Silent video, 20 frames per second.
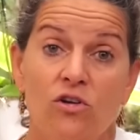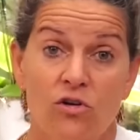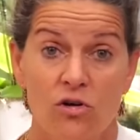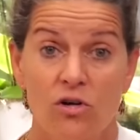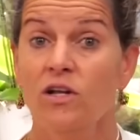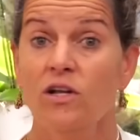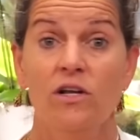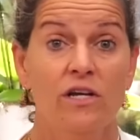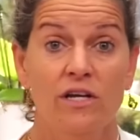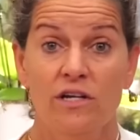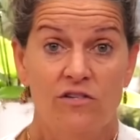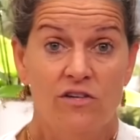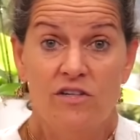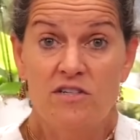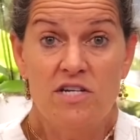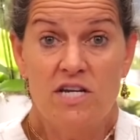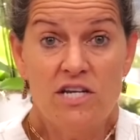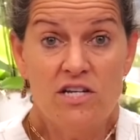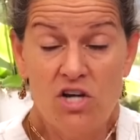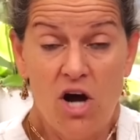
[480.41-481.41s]
you're it's a
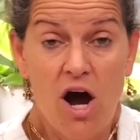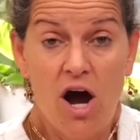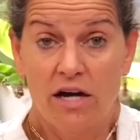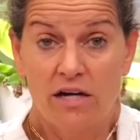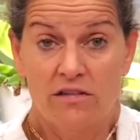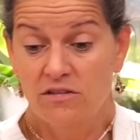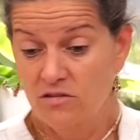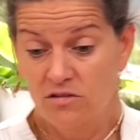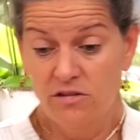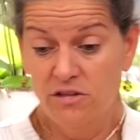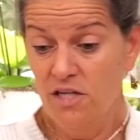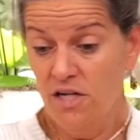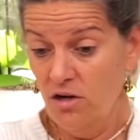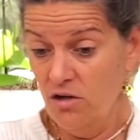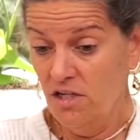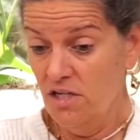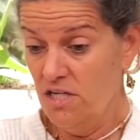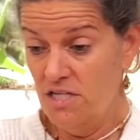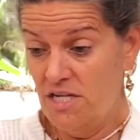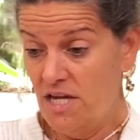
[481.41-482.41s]
detox. It's
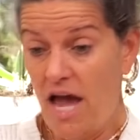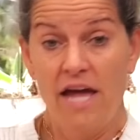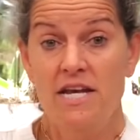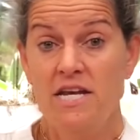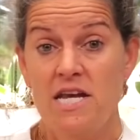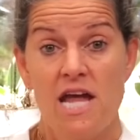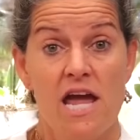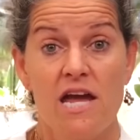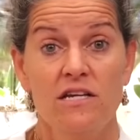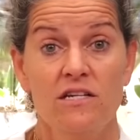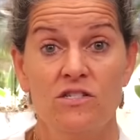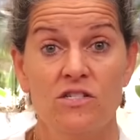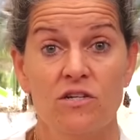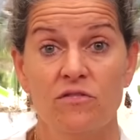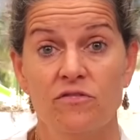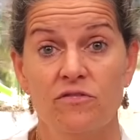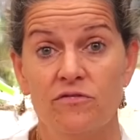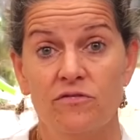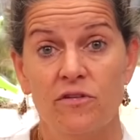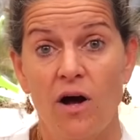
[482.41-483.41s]
literally 10 days
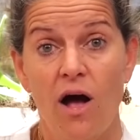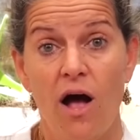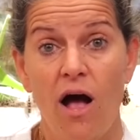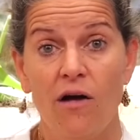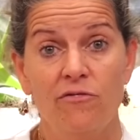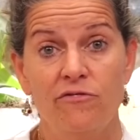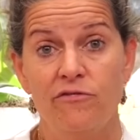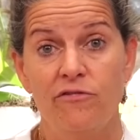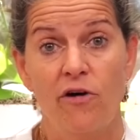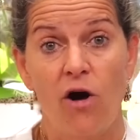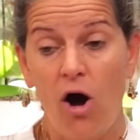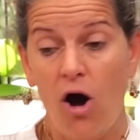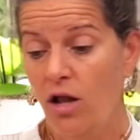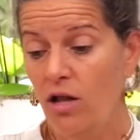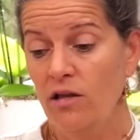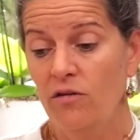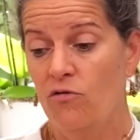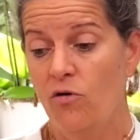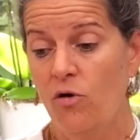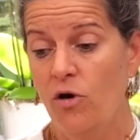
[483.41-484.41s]
of, of
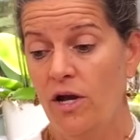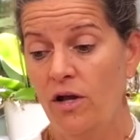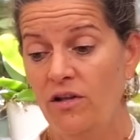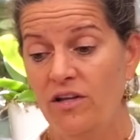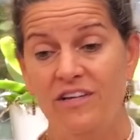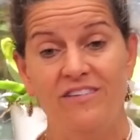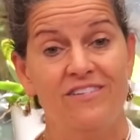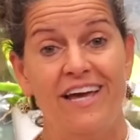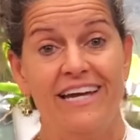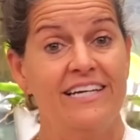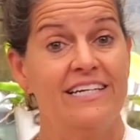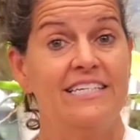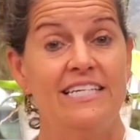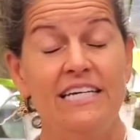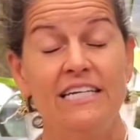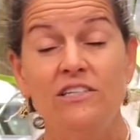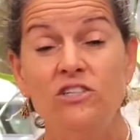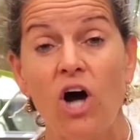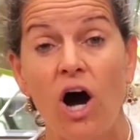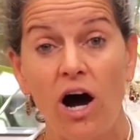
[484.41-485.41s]
olive oil is like a
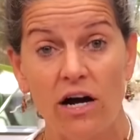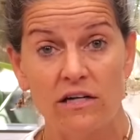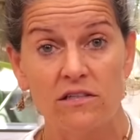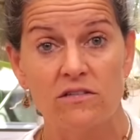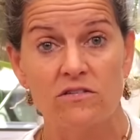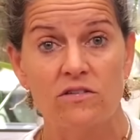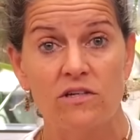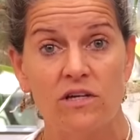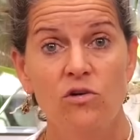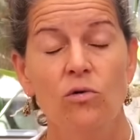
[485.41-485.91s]
detox.